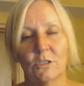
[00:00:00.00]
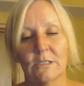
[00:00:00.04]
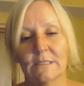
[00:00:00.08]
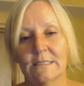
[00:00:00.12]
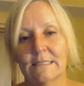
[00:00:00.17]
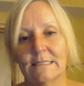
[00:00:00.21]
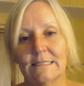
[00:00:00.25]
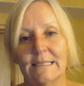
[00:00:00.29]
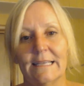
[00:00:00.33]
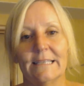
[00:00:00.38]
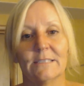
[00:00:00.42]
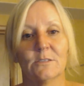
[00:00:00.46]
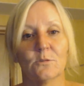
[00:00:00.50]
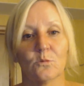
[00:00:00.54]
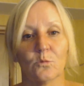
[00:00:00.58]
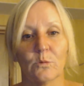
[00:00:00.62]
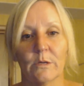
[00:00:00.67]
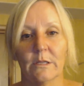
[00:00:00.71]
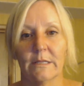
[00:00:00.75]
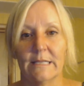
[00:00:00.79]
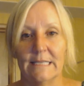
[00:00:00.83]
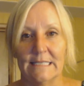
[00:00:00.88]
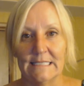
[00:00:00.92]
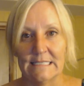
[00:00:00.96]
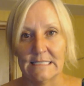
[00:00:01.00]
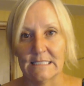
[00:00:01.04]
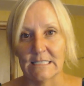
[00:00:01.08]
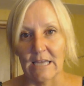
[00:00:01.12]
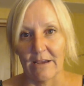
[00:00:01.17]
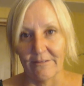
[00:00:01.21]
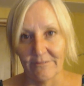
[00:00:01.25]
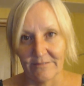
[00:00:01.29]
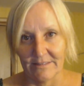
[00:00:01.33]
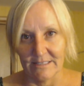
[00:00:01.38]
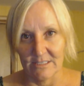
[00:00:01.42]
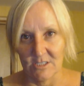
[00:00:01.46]
just, it's really
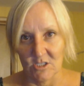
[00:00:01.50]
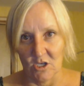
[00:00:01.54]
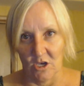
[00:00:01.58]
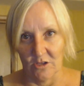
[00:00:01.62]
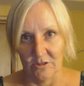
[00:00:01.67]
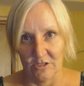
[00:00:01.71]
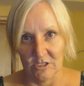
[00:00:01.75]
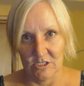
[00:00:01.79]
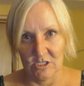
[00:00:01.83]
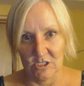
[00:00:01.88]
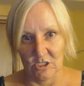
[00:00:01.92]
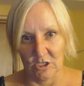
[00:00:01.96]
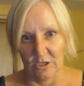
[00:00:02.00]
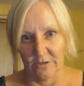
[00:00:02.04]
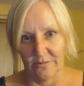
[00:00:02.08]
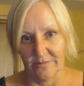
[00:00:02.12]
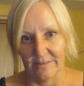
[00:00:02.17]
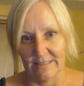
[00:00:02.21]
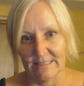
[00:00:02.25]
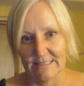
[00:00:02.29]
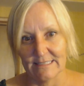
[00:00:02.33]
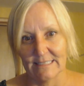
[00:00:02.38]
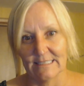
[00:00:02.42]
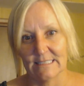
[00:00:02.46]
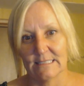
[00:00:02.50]
stuff that's on the surface.